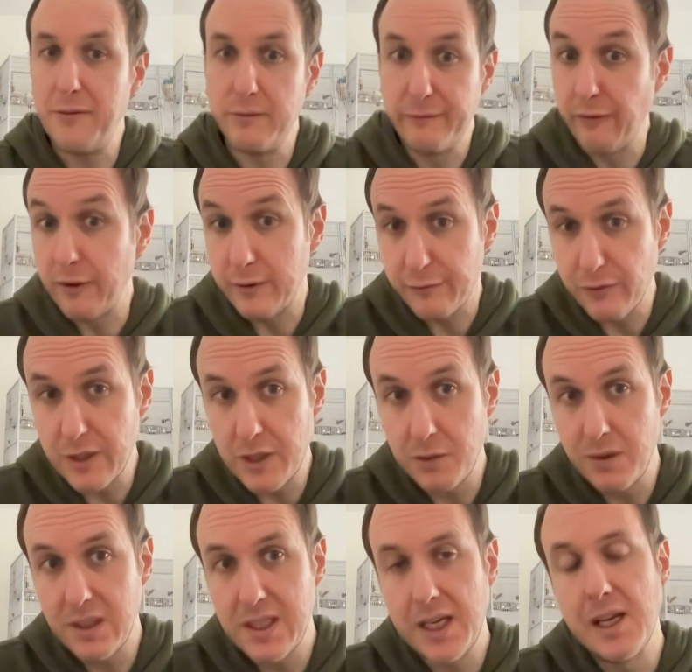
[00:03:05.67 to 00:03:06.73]
them very
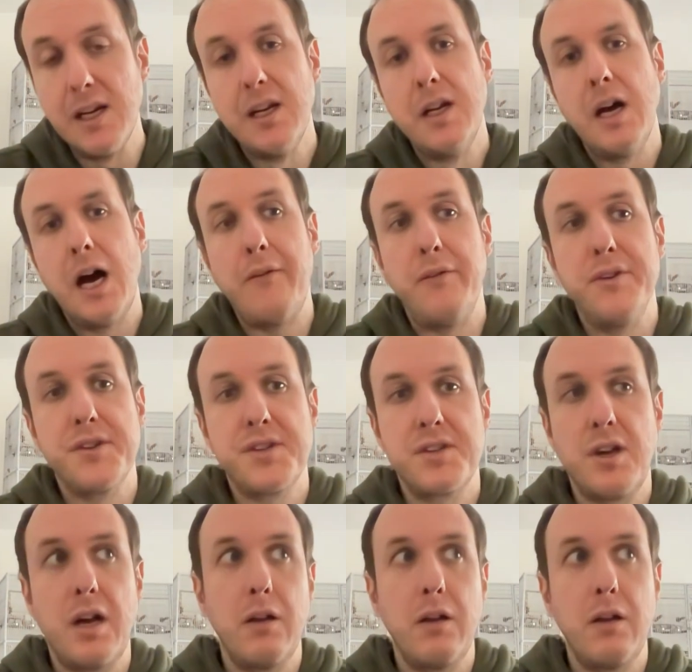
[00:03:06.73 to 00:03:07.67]
frequently. Others,